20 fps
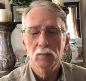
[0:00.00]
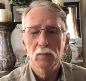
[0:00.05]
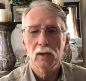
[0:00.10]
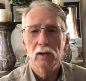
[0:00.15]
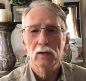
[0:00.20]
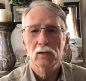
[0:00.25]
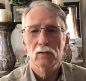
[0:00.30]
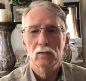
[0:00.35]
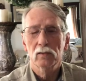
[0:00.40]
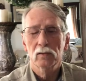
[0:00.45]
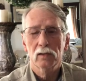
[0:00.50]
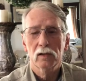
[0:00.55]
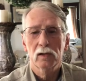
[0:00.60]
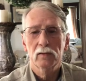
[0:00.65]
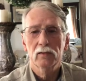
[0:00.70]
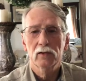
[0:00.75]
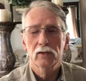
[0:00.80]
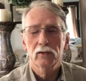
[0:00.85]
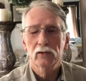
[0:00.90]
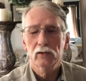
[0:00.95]
meal of
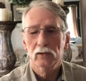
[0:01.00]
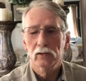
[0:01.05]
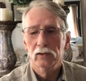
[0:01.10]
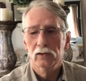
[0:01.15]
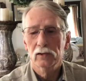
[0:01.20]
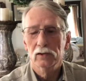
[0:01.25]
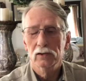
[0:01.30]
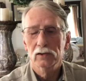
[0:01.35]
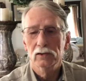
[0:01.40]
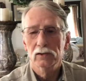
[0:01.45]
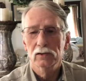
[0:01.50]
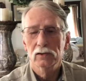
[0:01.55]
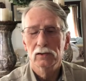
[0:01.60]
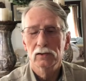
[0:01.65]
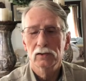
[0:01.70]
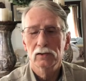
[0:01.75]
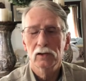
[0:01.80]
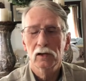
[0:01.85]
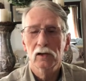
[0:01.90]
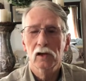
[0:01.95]
the church,
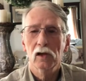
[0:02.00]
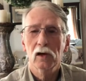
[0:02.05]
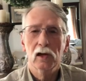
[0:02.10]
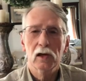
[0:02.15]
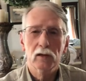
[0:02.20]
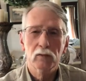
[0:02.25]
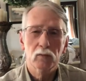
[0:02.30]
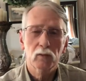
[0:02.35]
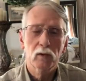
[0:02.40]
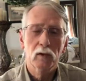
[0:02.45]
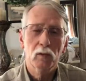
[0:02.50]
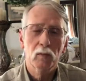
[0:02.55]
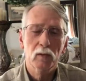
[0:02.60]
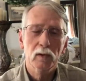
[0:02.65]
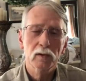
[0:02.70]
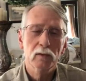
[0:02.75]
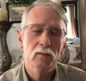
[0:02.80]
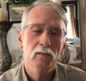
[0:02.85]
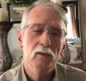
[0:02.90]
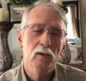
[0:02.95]
what
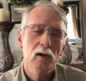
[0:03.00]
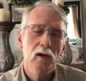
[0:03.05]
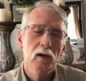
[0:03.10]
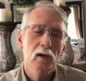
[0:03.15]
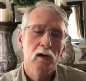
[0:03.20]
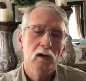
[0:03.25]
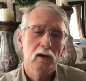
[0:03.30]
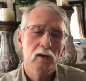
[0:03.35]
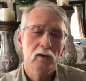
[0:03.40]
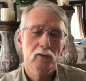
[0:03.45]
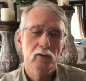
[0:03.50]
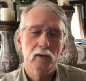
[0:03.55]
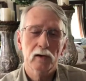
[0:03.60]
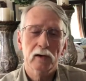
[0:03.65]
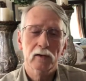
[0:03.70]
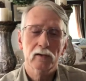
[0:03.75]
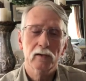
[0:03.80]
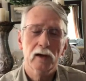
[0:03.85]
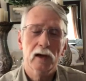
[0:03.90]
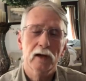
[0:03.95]
is
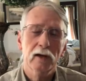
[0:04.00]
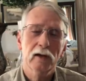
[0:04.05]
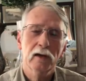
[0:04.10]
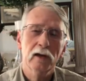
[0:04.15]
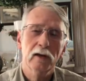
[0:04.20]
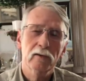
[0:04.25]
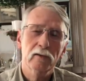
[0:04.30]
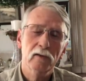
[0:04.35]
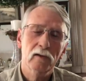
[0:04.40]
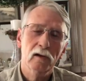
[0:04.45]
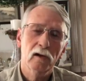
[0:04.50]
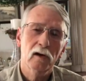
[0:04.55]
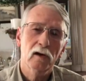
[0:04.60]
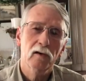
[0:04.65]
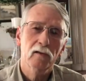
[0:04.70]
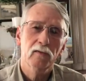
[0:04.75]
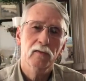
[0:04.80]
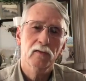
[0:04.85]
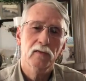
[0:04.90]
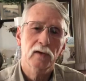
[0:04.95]
translated as the
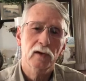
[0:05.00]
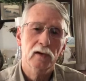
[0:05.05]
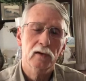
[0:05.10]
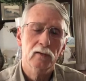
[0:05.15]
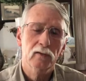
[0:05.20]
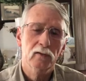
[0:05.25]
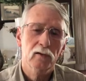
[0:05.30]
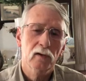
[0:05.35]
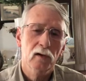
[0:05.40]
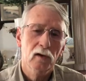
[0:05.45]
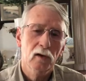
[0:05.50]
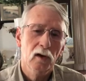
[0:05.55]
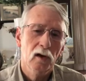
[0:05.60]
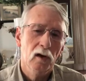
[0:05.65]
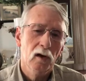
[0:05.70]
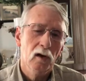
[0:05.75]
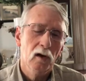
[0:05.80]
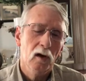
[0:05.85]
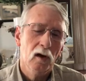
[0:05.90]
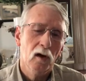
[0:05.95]
love feast.
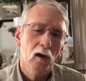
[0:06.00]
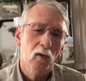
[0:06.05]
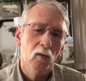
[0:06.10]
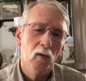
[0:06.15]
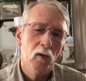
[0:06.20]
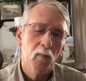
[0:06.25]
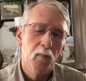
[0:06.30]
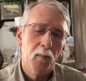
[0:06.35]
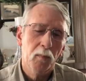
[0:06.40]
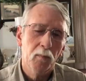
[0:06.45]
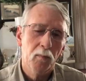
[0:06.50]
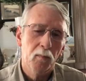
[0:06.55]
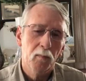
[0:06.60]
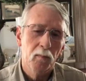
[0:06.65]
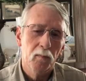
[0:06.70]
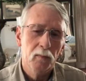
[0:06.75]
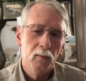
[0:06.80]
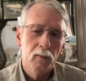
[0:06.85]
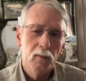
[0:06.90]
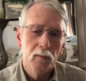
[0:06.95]
Well,
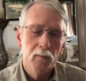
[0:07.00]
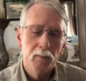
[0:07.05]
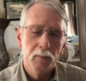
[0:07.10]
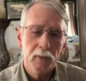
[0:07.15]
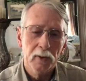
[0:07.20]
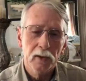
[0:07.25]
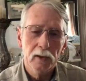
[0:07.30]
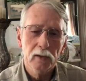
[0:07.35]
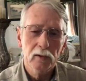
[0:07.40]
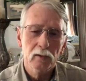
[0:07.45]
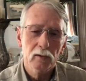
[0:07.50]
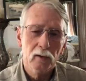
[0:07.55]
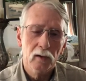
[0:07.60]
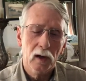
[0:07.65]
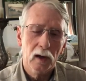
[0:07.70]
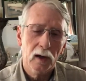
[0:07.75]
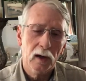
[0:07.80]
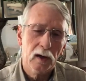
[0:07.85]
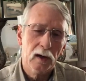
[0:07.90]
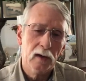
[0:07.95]
Peter
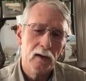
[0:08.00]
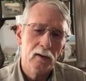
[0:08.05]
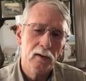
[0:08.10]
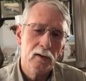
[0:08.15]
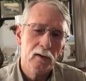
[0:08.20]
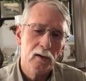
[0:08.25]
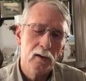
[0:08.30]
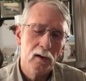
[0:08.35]
had